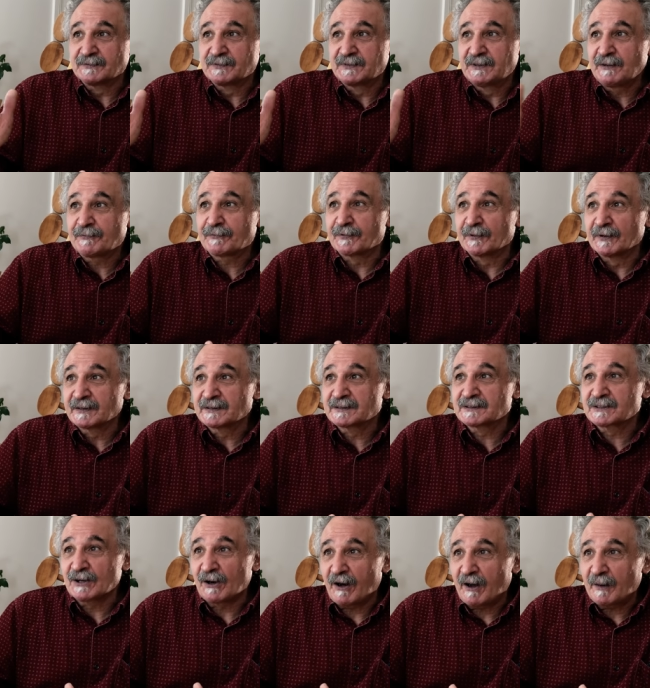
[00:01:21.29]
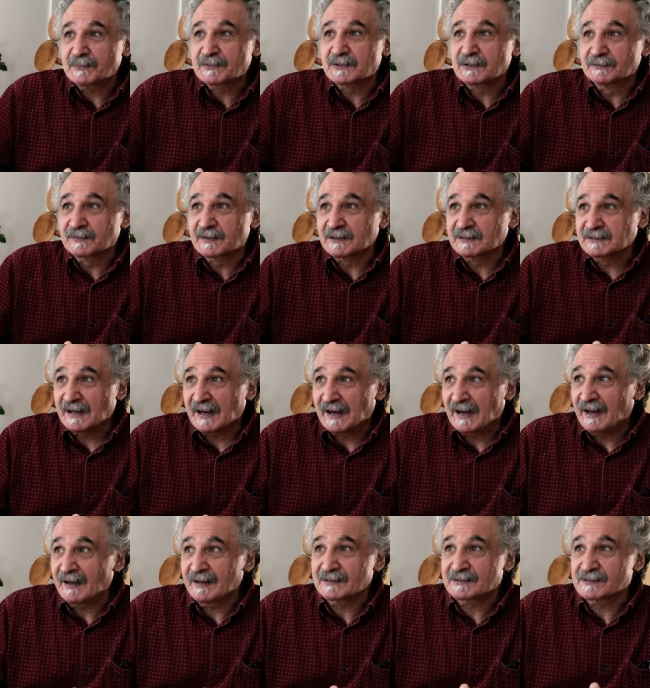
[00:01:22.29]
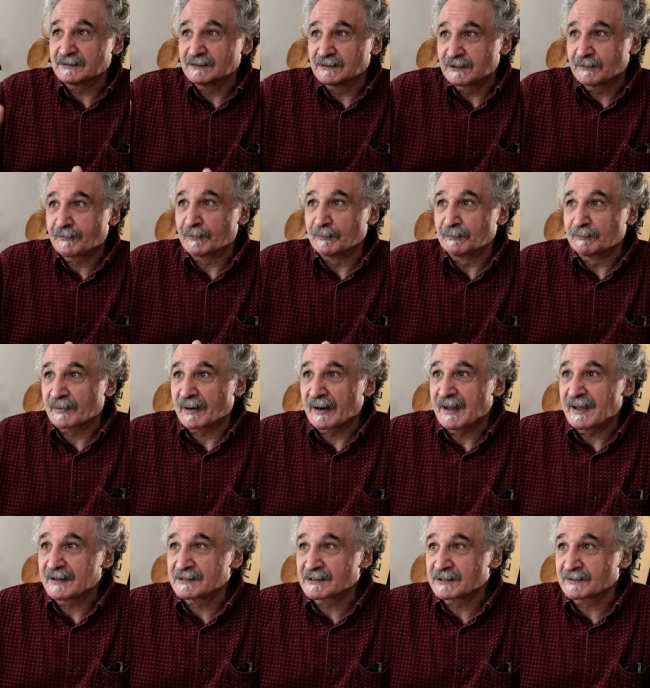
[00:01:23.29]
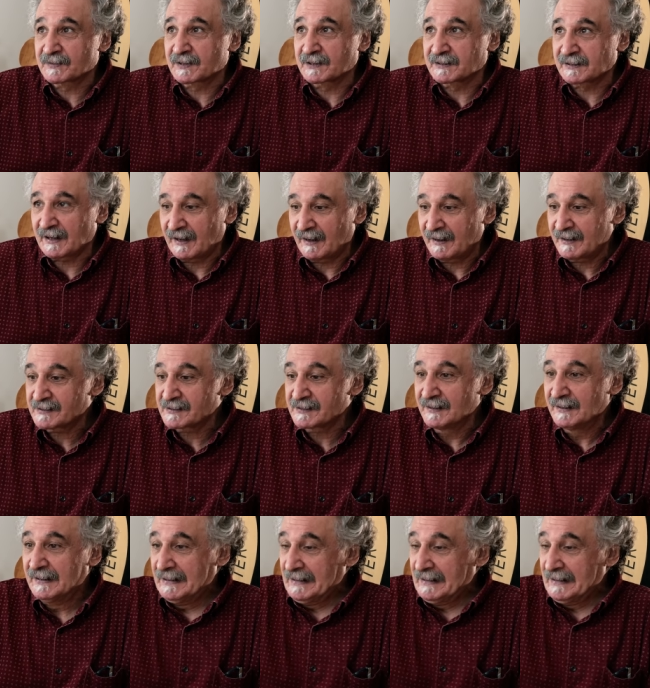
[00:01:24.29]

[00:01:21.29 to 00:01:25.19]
of different types of guitars and different brands of guitars.